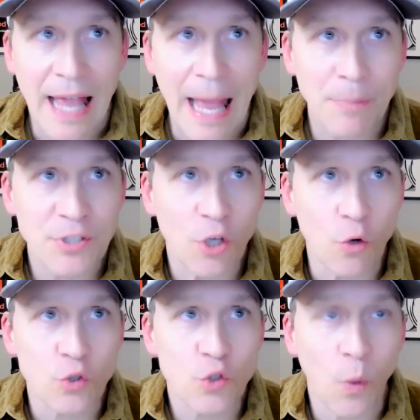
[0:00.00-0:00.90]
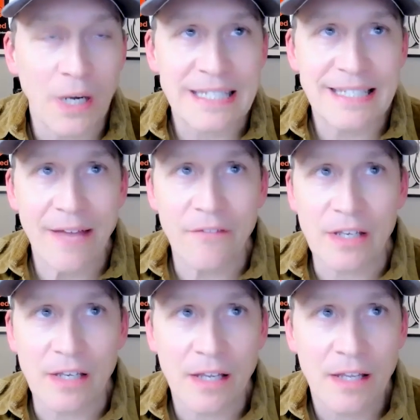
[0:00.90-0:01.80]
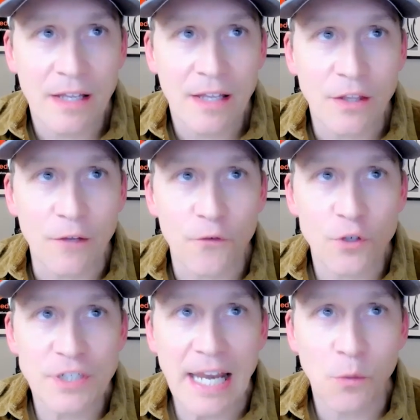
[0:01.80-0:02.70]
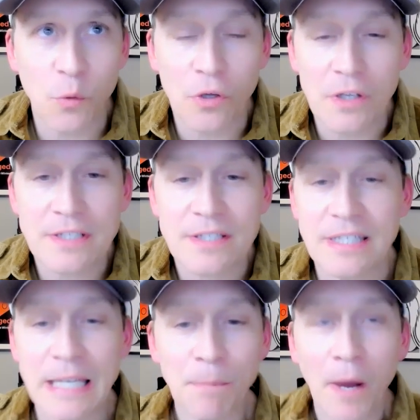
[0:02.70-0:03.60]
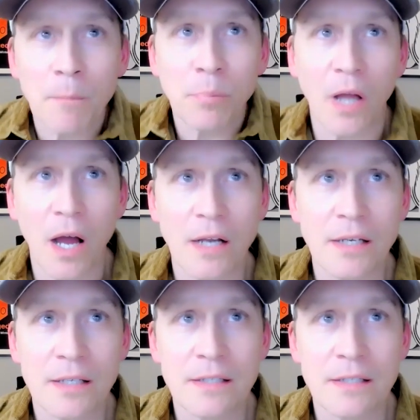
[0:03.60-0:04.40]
episode 27, the first annual Sleep Unplugged